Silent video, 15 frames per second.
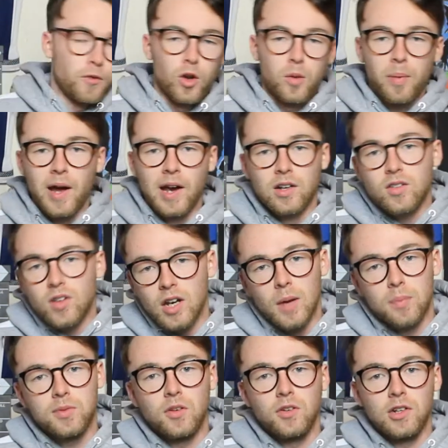Fullbacks got
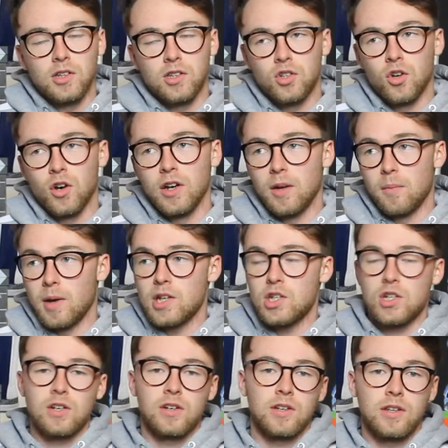absolutely destroyed. I
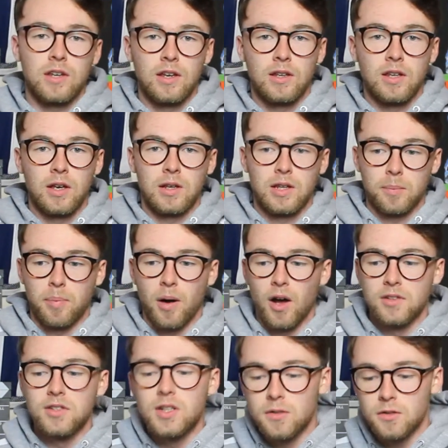mentioned the
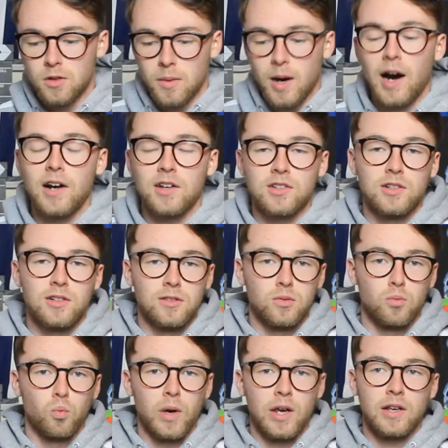positives from Arsenal's
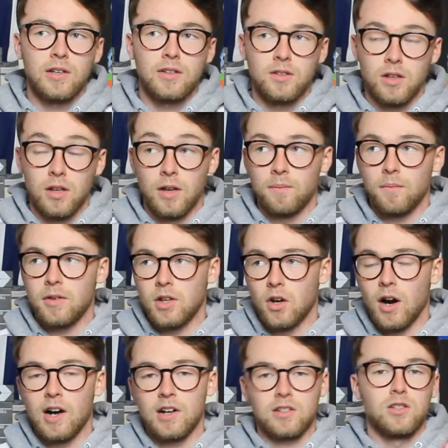wing,
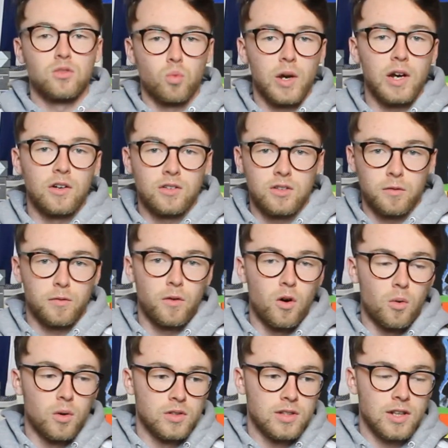Arsenal's wingers, the
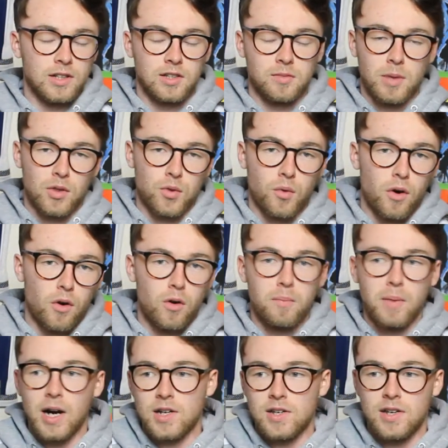forwards like Smith Rowe,
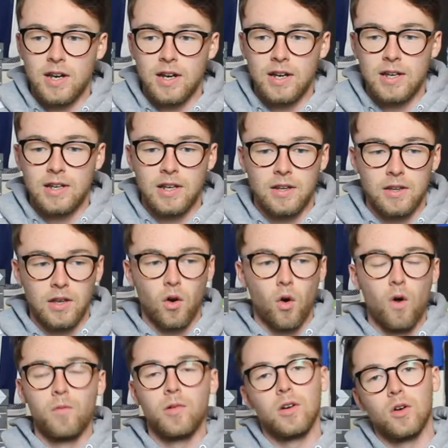Martinelli, and then the
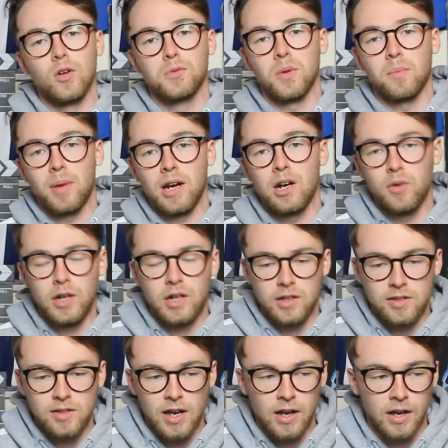overloads with Bellerin
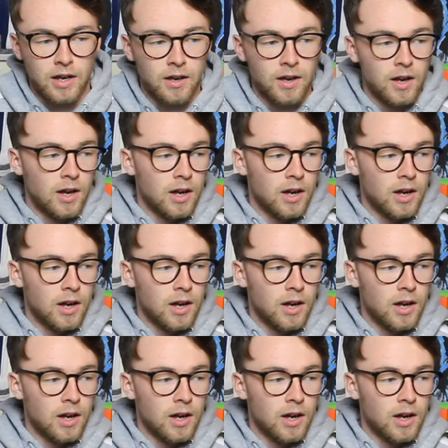and Saka.